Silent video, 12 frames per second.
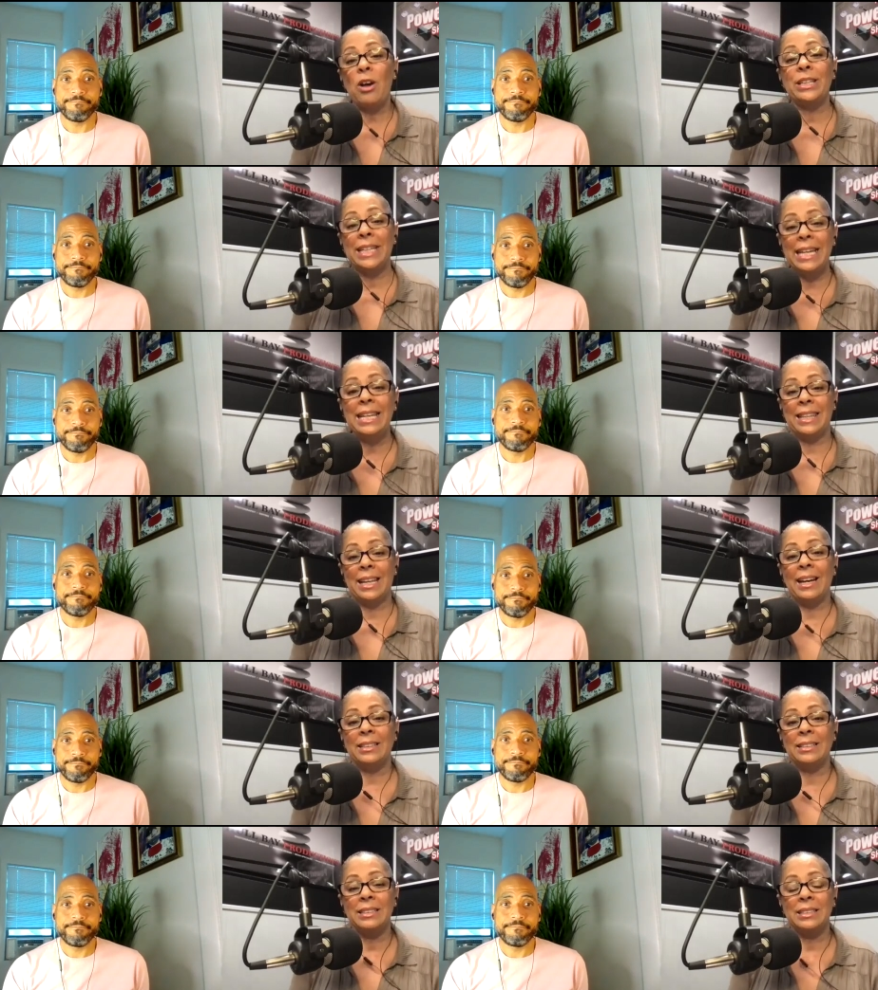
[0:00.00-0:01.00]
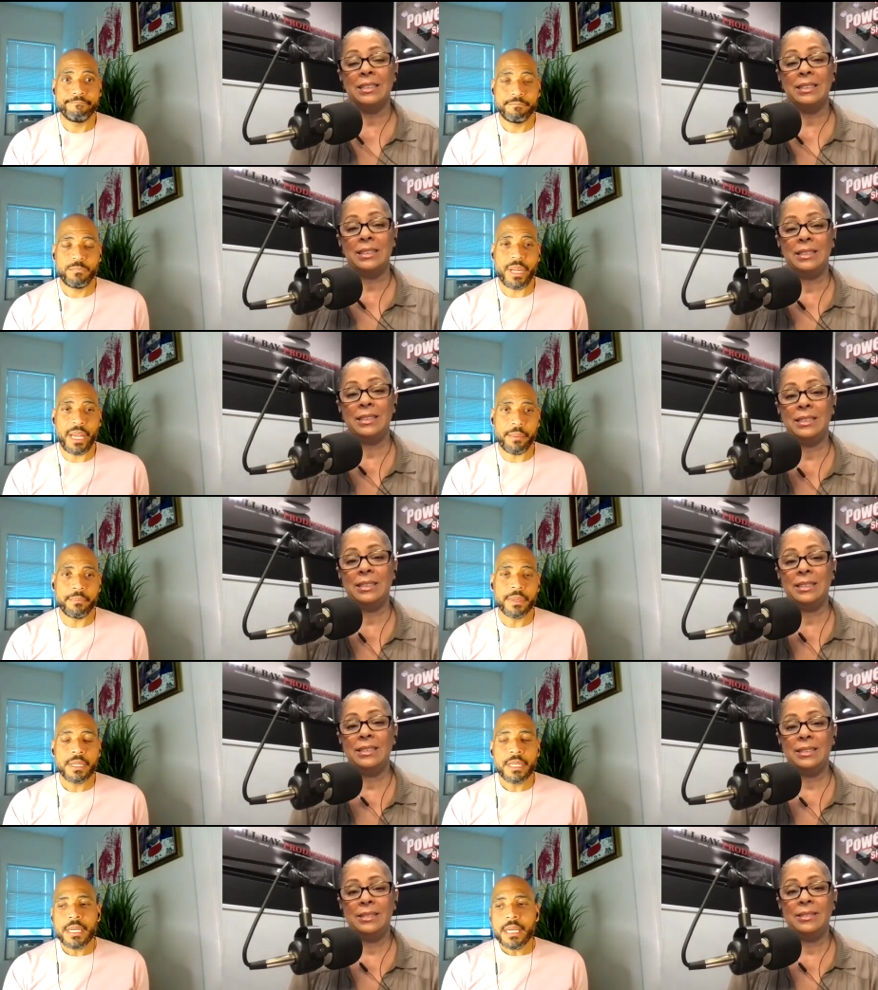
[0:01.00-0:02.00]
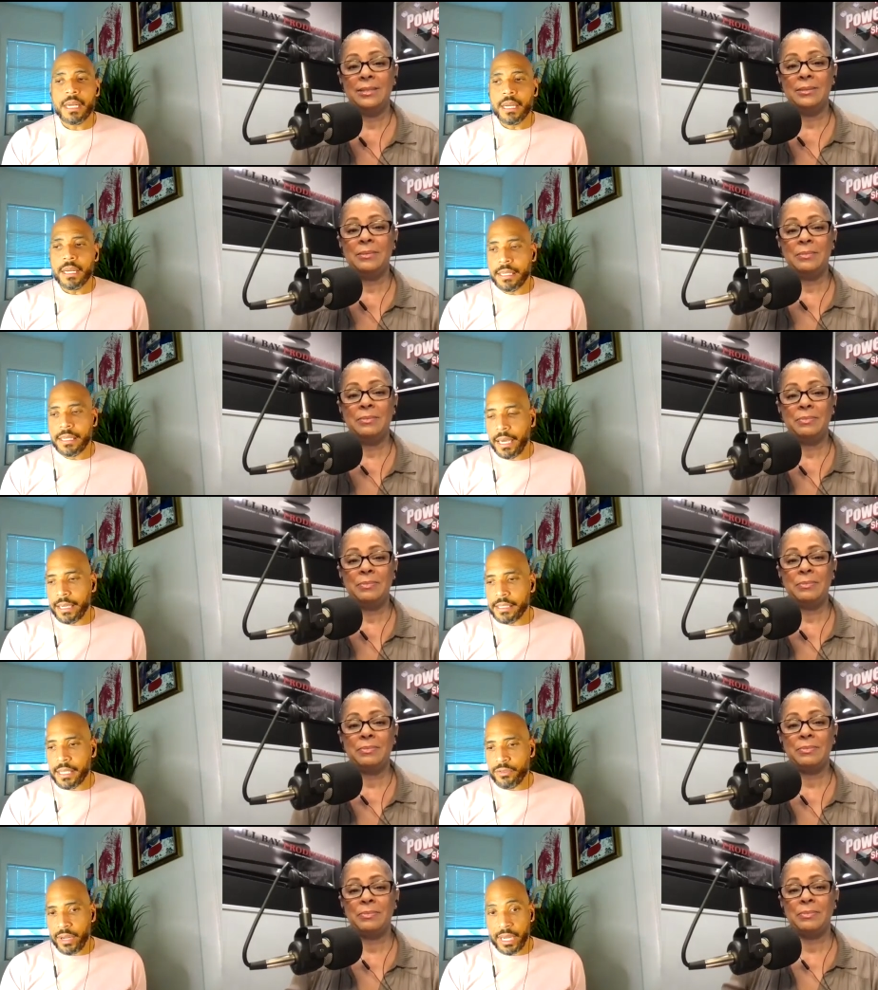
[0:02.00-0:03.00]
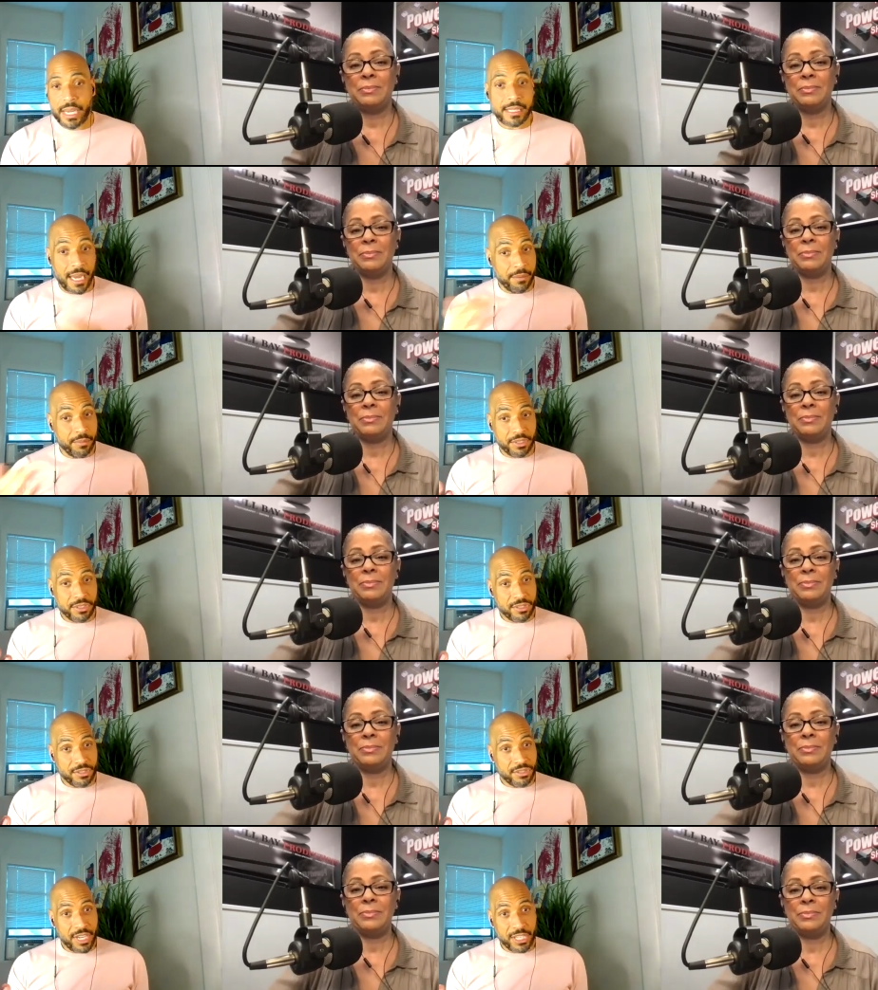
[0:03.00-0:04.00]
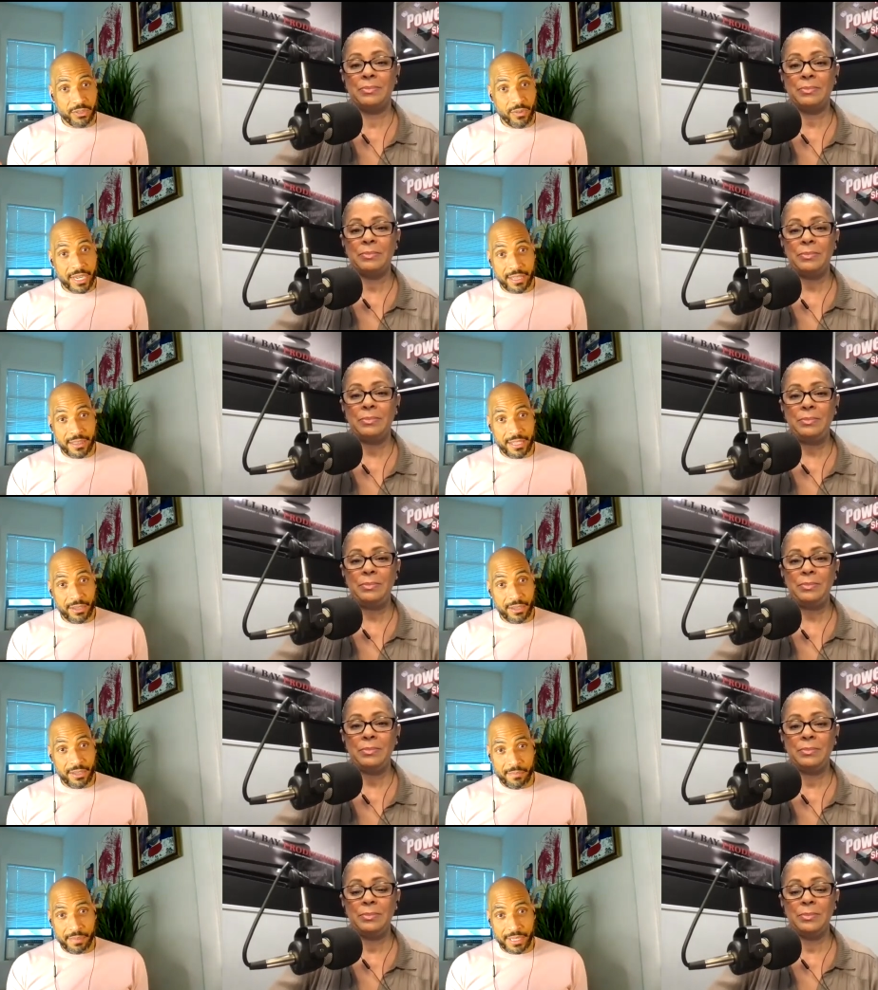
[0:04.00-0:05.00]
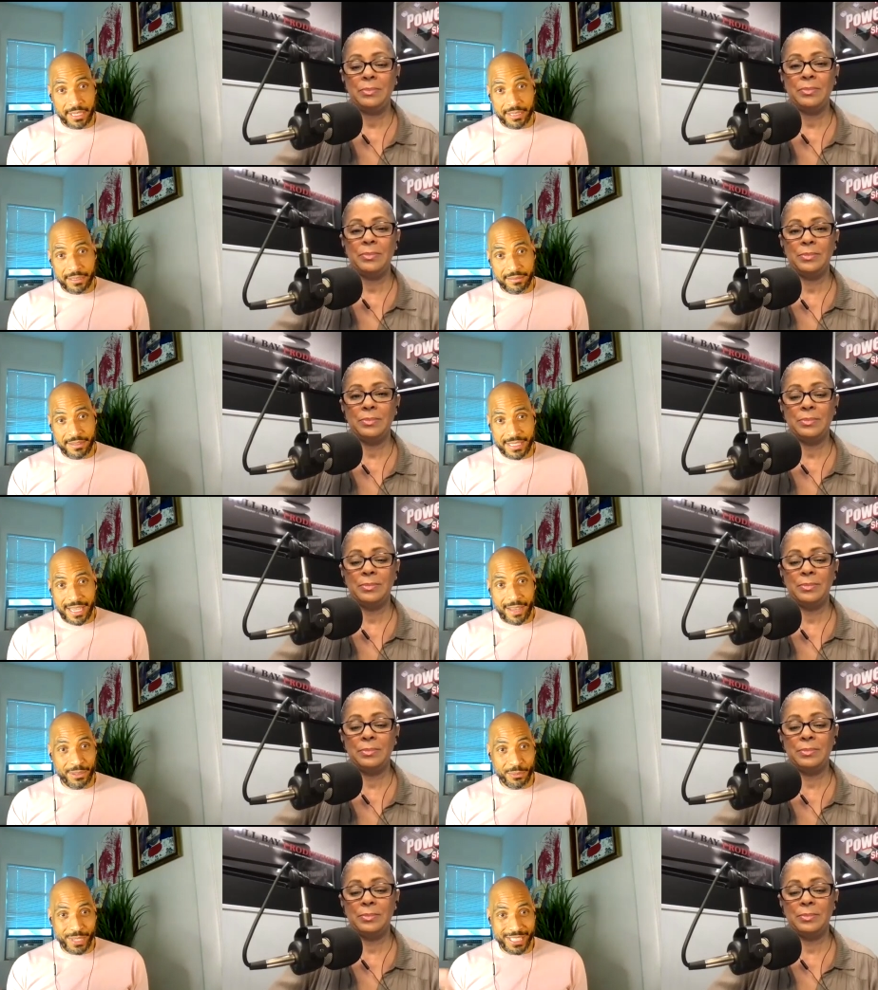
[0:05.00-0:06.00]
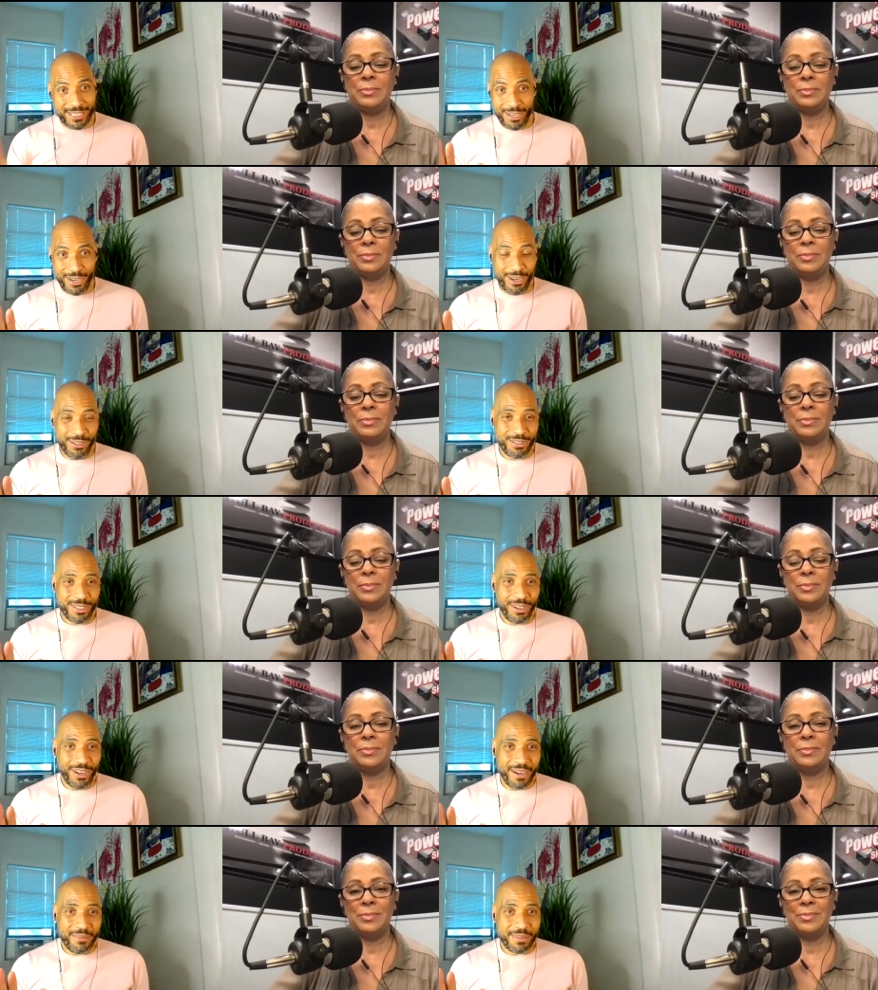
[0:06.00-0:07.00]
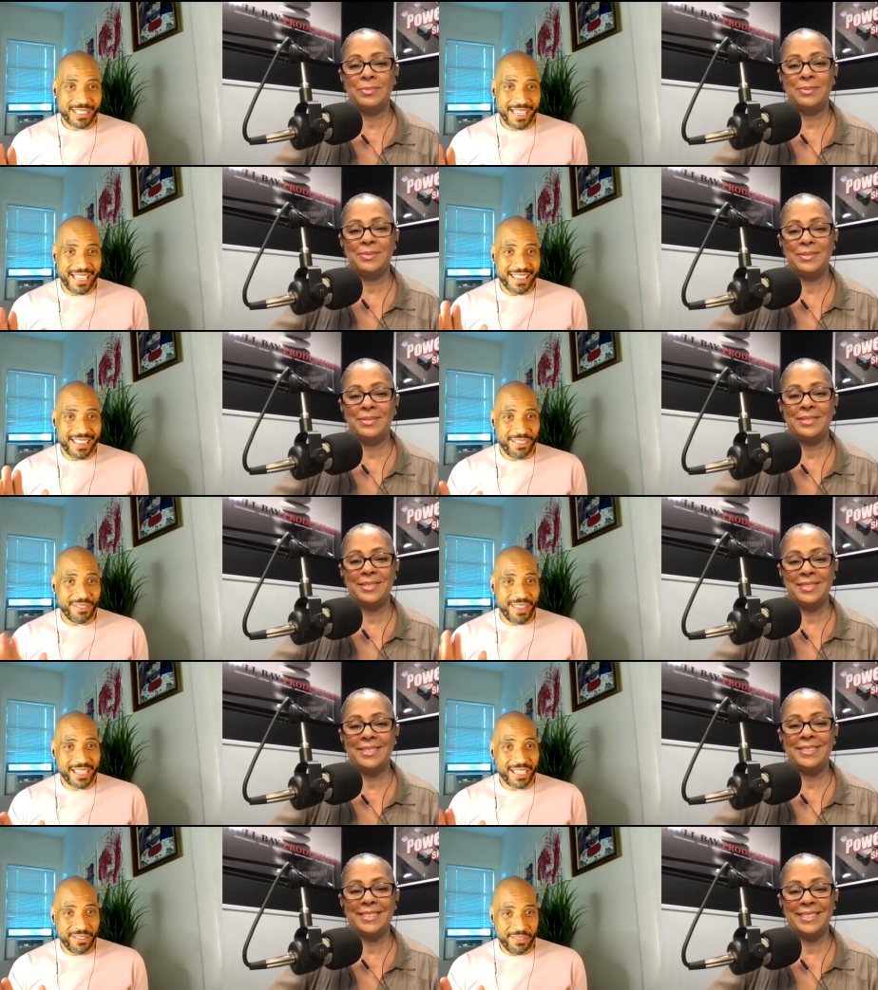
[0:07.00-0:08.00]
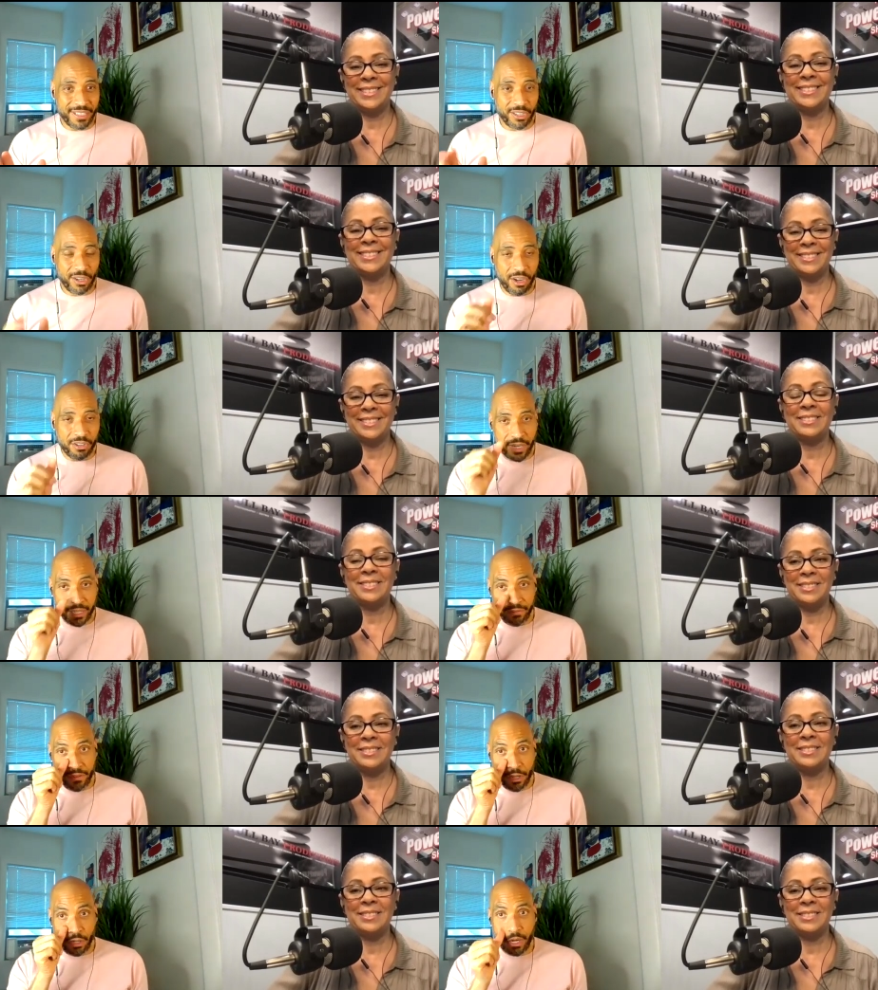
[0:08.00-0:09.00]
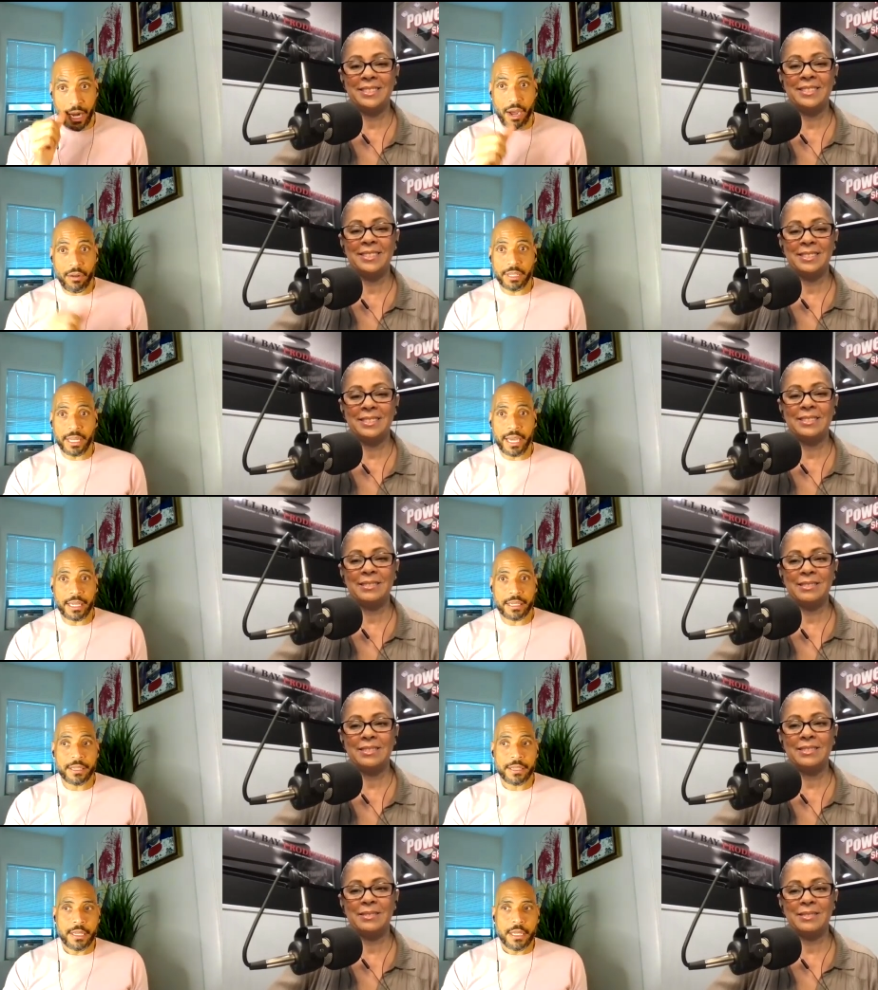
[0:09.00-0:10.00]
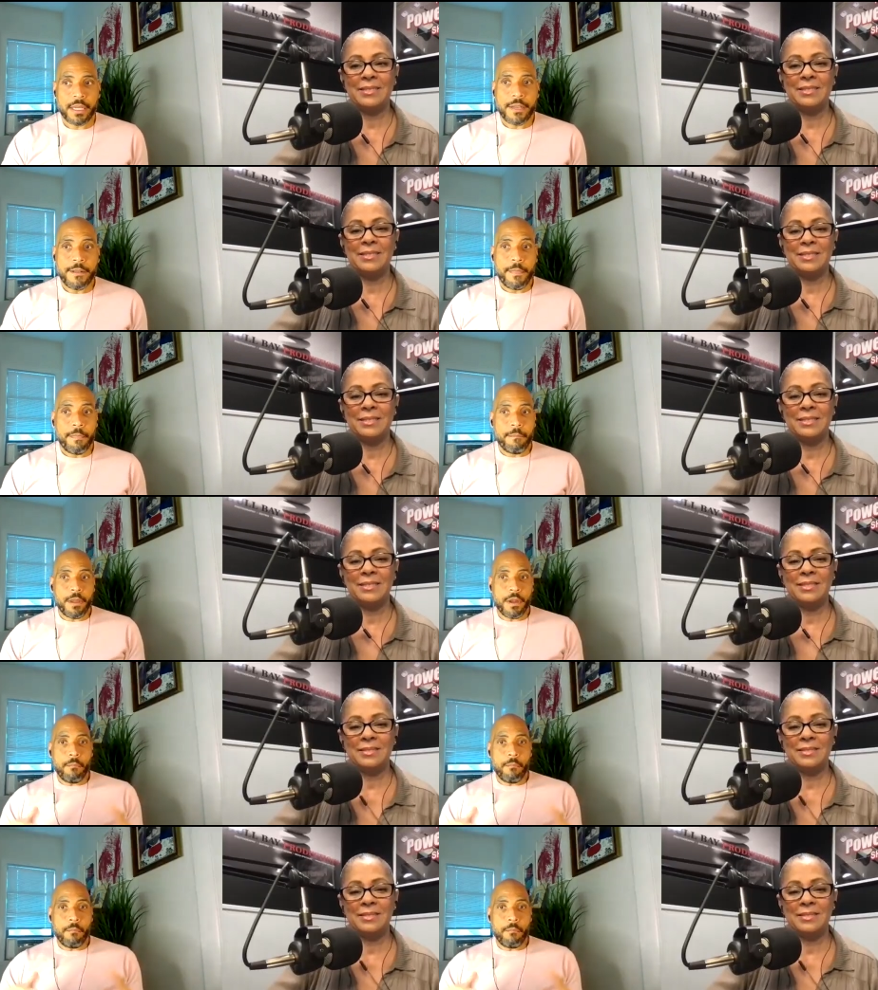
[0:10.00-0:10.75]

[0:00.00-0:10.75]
Speaker 1: need that
Speaker 2: yeah yeah, it's interesting because I was just running a theater company seven weeks ago. So I was in the thick of this all, trying to figure out like, you know